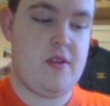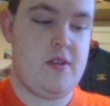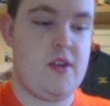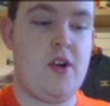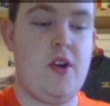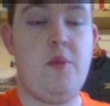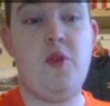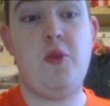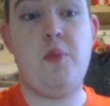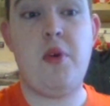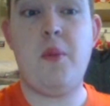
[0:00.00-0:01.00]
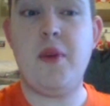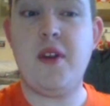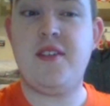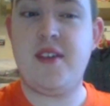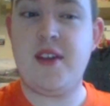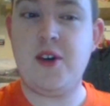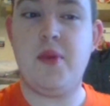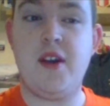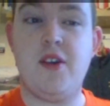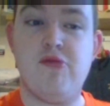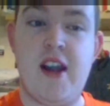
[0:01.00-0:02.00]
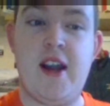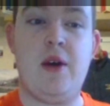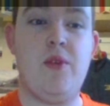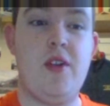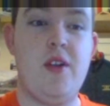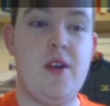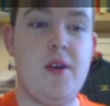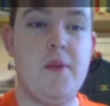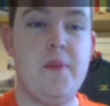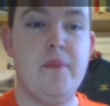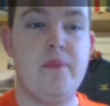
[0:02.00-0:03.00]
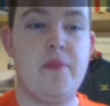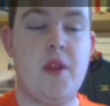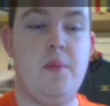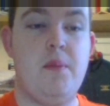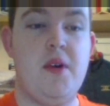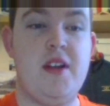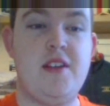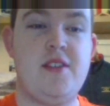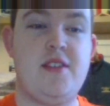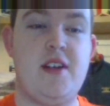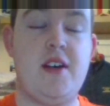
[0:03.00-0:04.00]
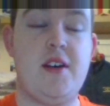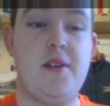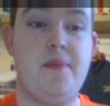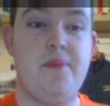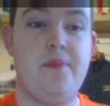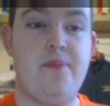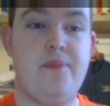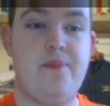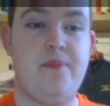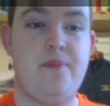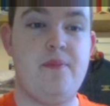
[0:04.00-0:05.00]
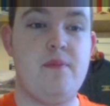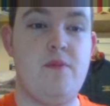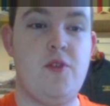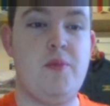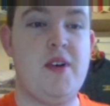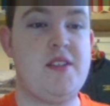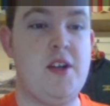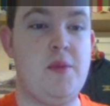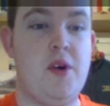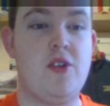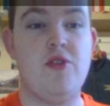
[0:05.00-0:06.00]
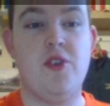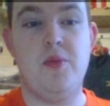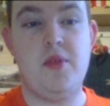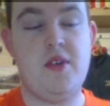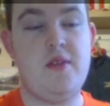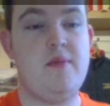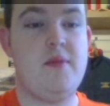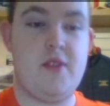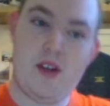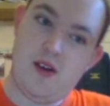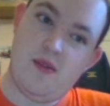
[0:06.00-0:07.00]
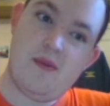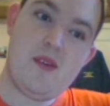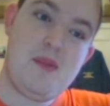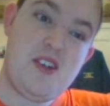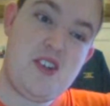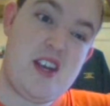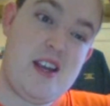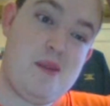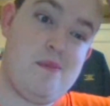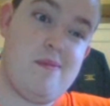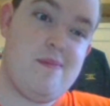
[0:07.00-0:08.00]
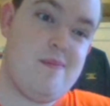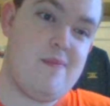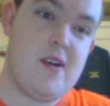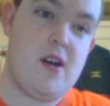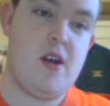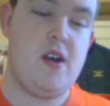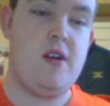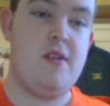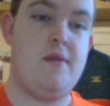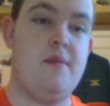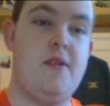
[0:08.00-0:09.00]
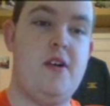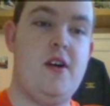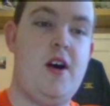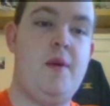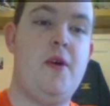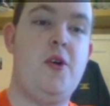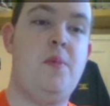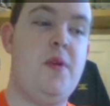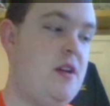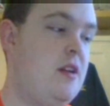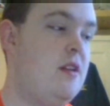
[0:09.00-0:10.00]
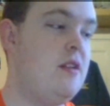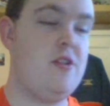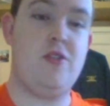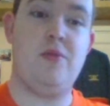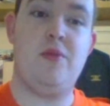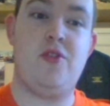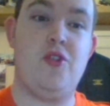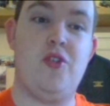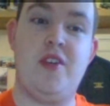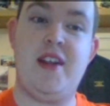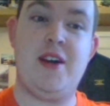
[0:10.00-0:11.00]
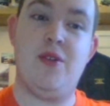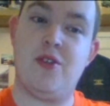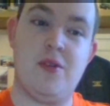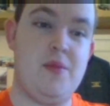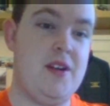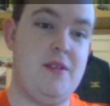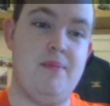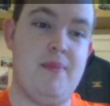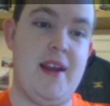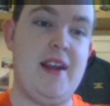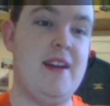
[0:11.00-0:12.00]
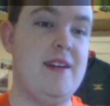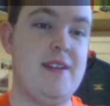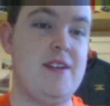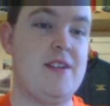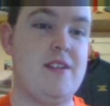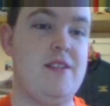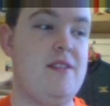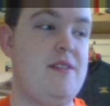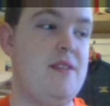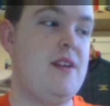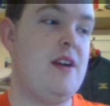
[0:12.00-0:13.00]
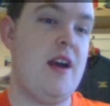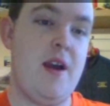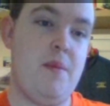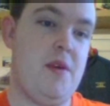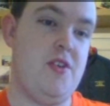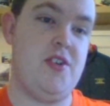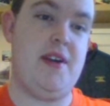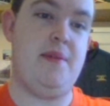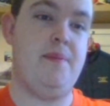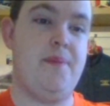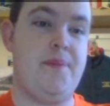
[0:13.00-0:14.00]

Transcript: The club will probably still be around, but it's run by Stobart Group, so it'd be a shame. I'm hoping some sort of deals are going to be made, because it'd be a shame.